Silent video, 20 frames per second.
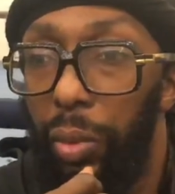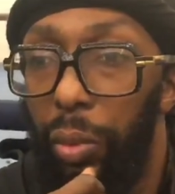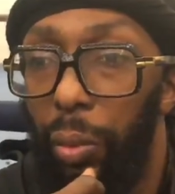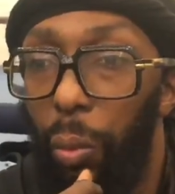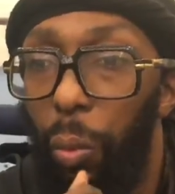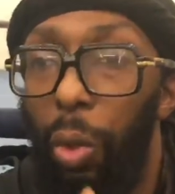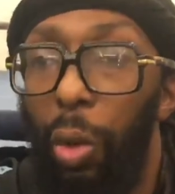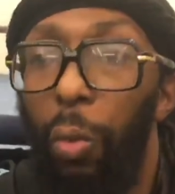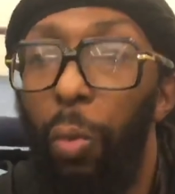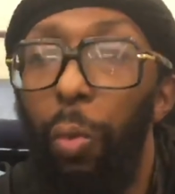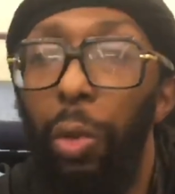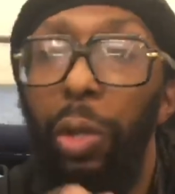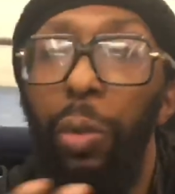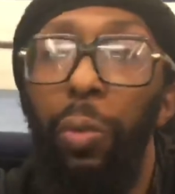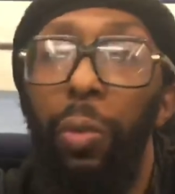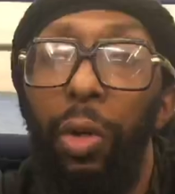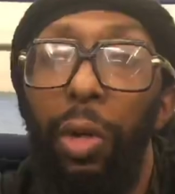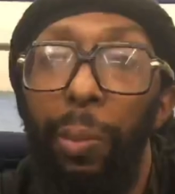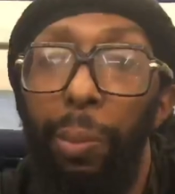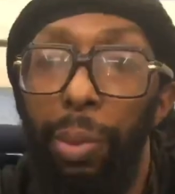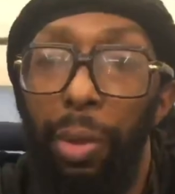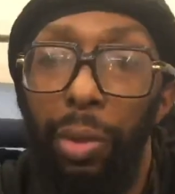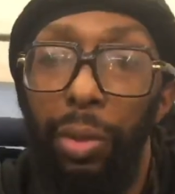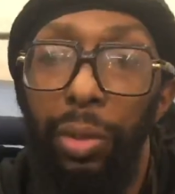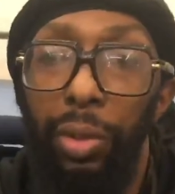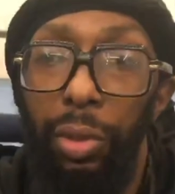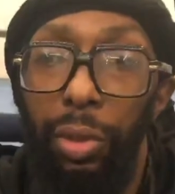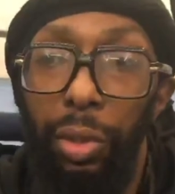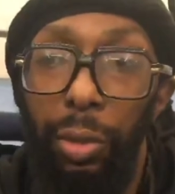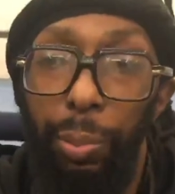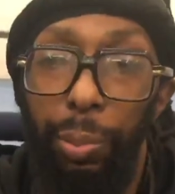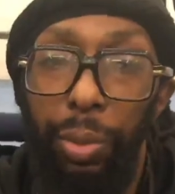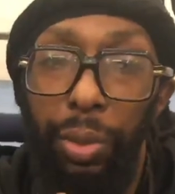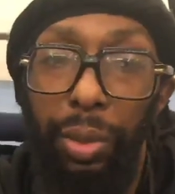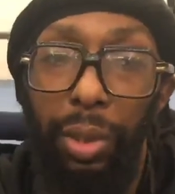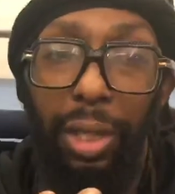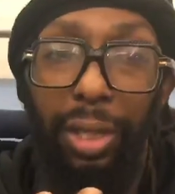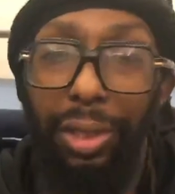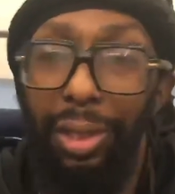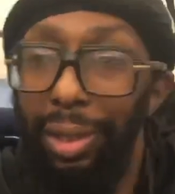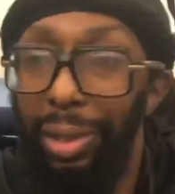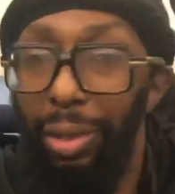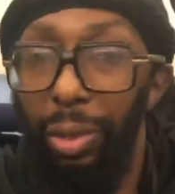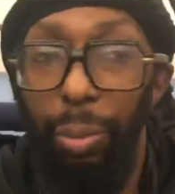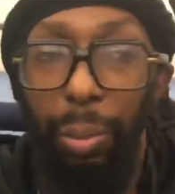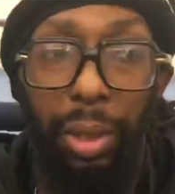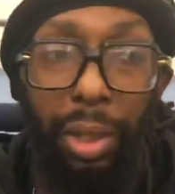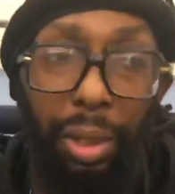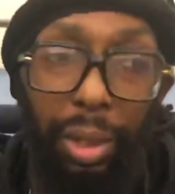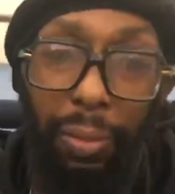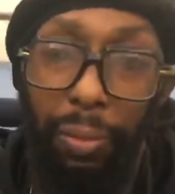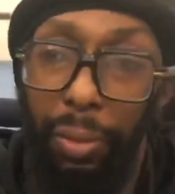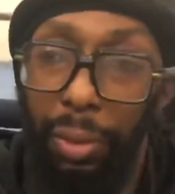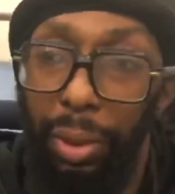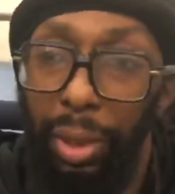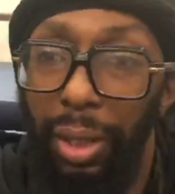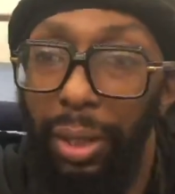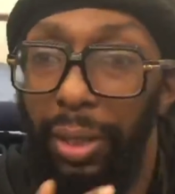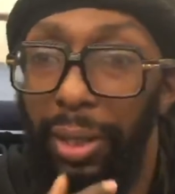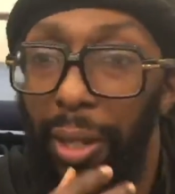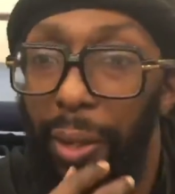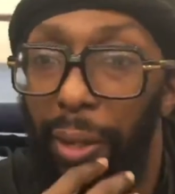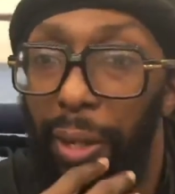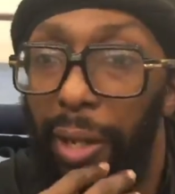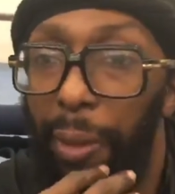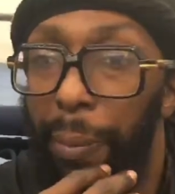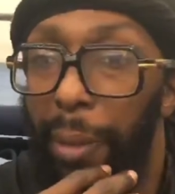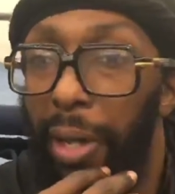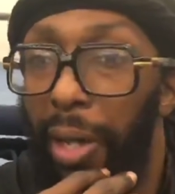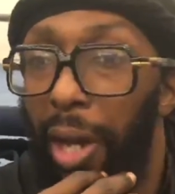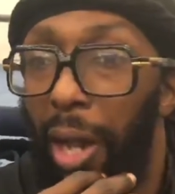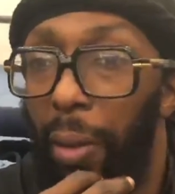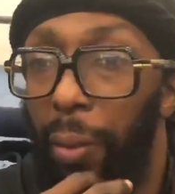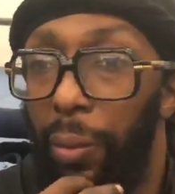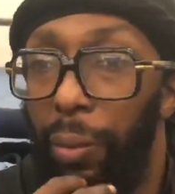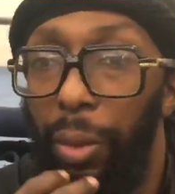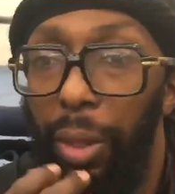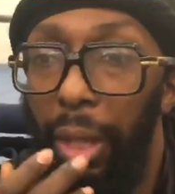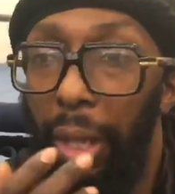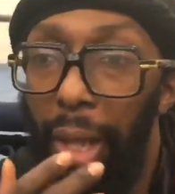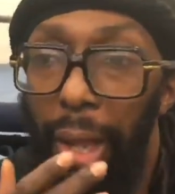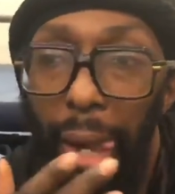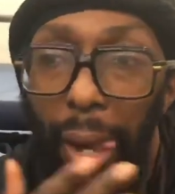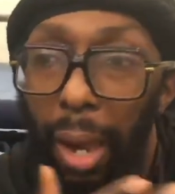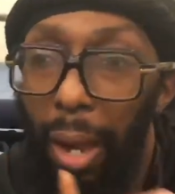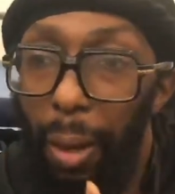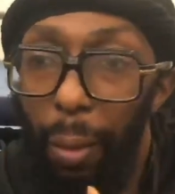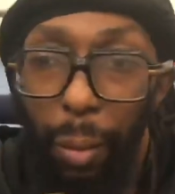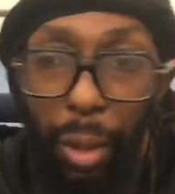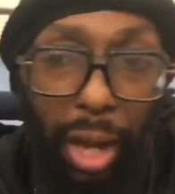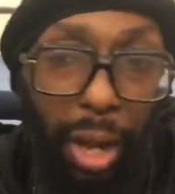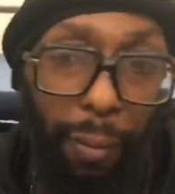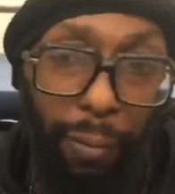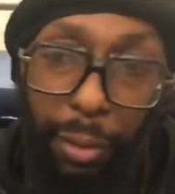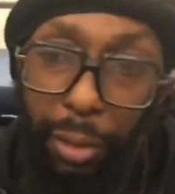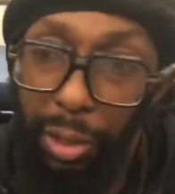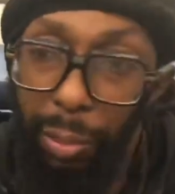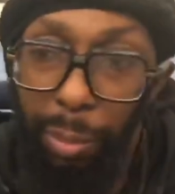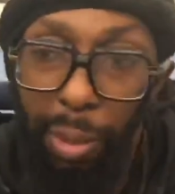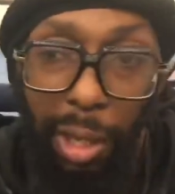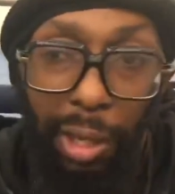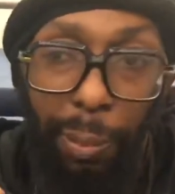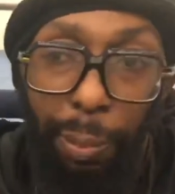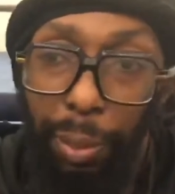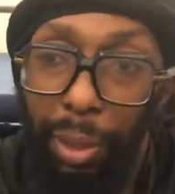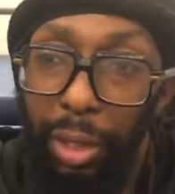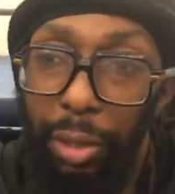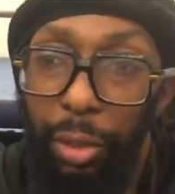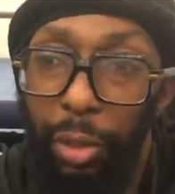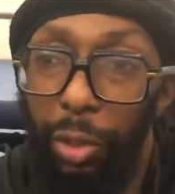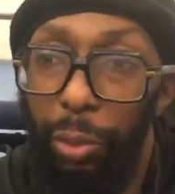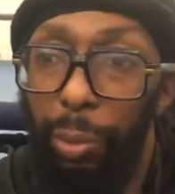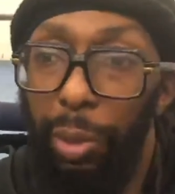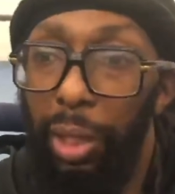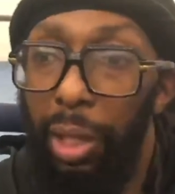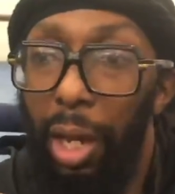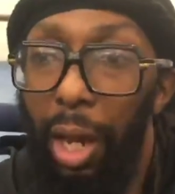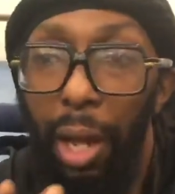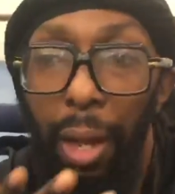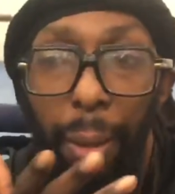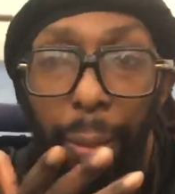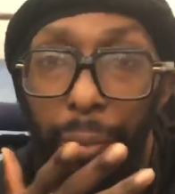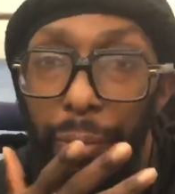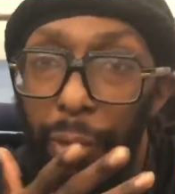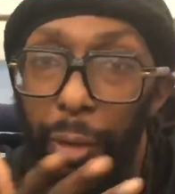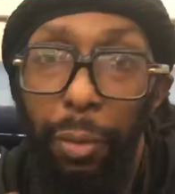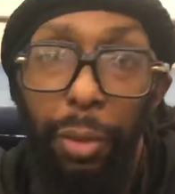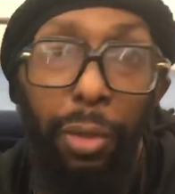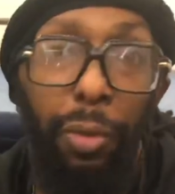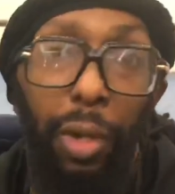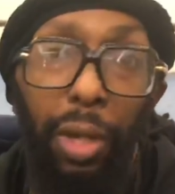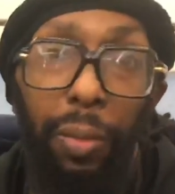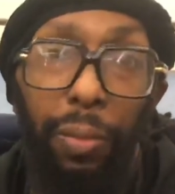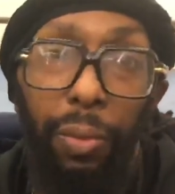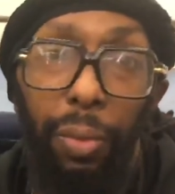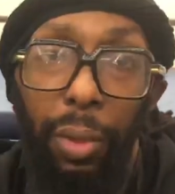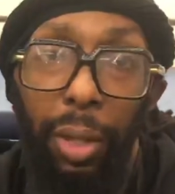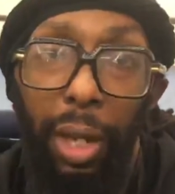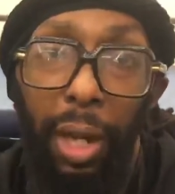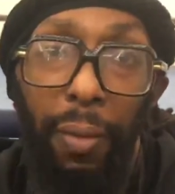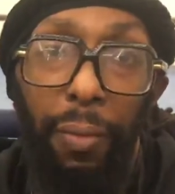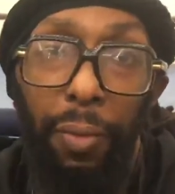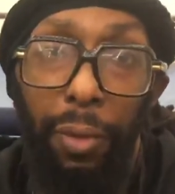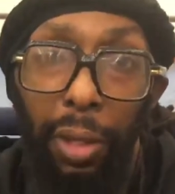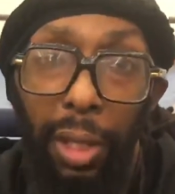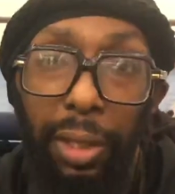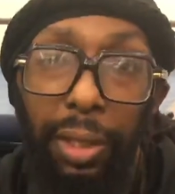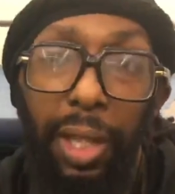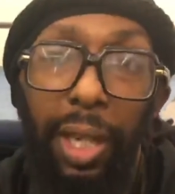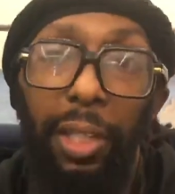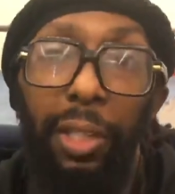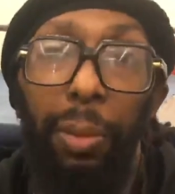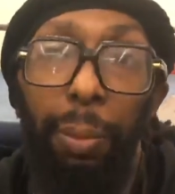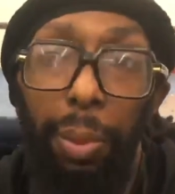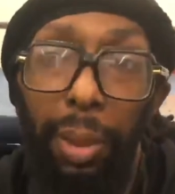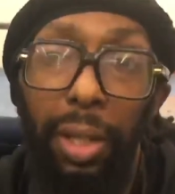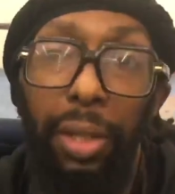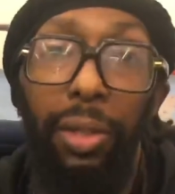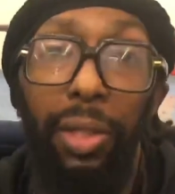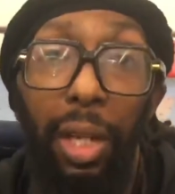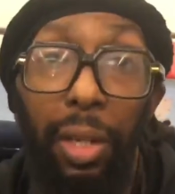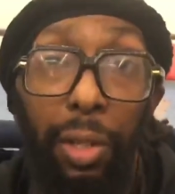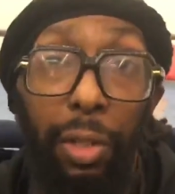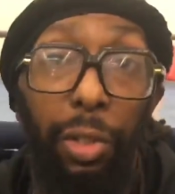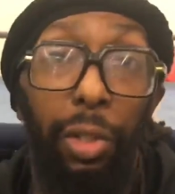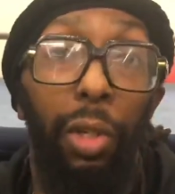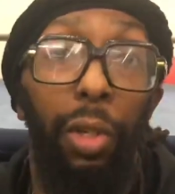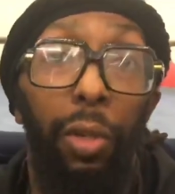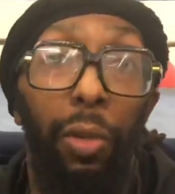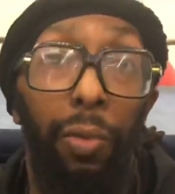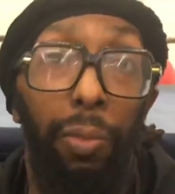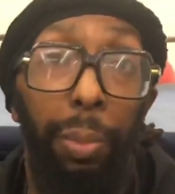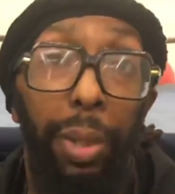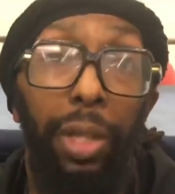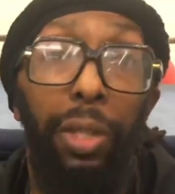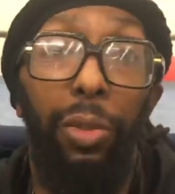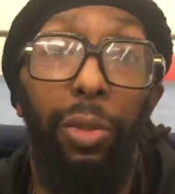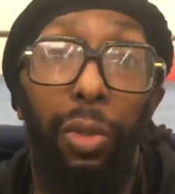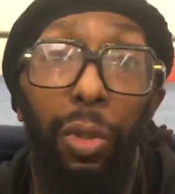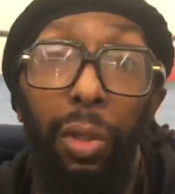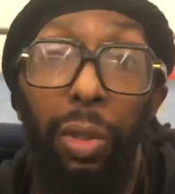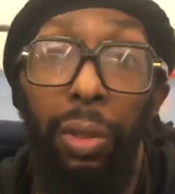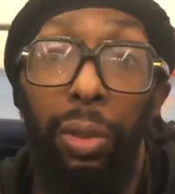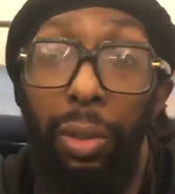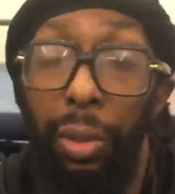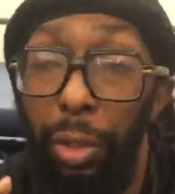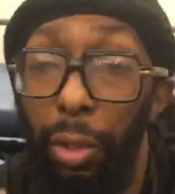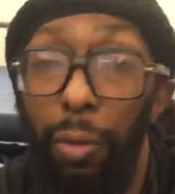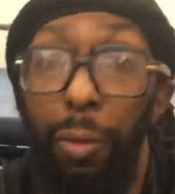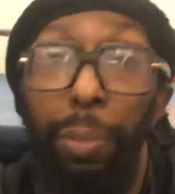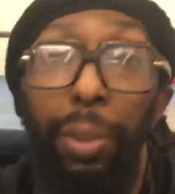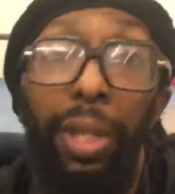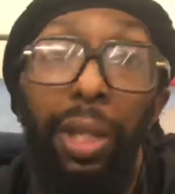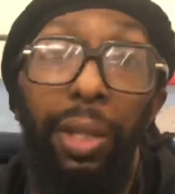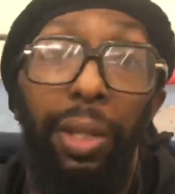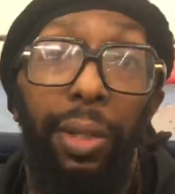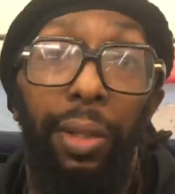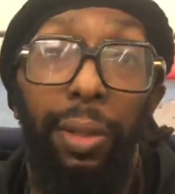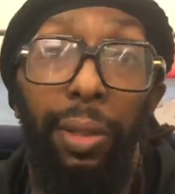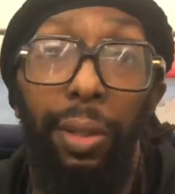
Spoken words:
what we want a person to pursue, because there's so many different things out here, man. Wherever somebody places me, I'm very grateful, and I feel like that's the place I deserve based on your opinion.